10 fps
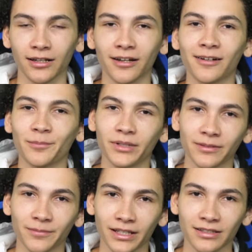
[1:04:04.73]

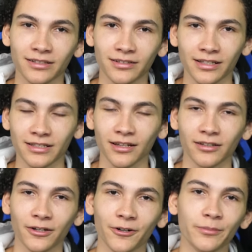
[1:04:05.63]
But that's
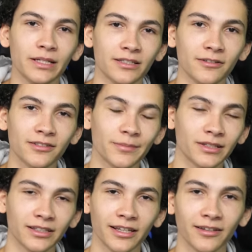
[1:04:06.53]
not the goal, because
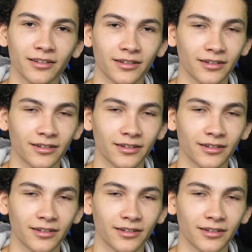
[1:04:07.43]
ultimately,